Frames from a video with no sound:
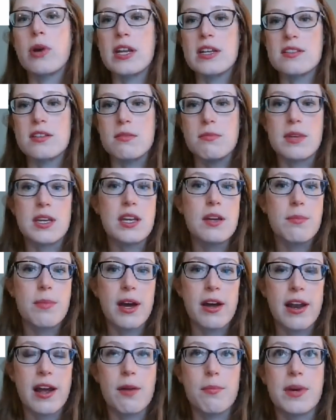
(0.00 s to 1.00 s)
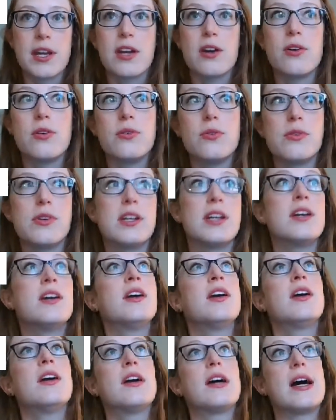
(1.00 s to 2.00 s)
to me about how my own
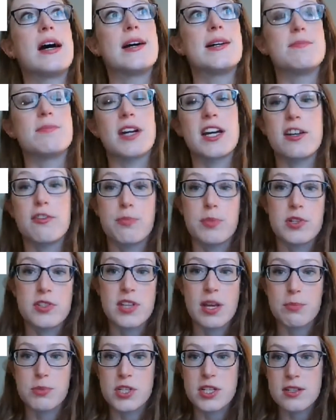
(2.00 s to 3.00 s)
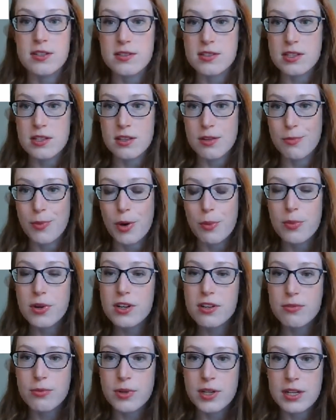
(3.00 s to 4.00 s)
kind of perceptions in the moment
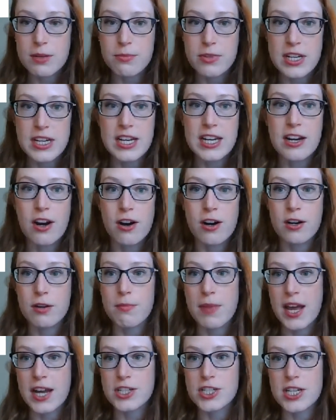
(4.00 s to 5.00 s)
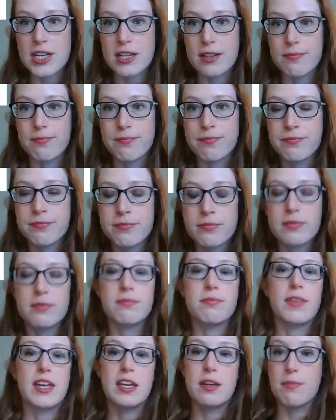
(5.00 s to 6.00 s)
of what I'm reading aren't matching
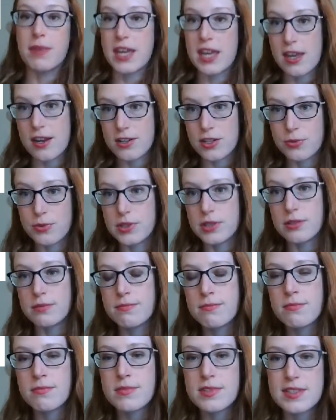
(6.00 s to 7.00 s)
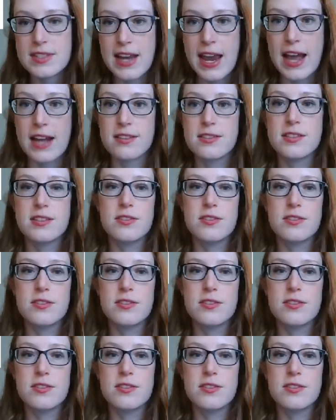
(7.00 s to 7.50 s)
like my annual stats.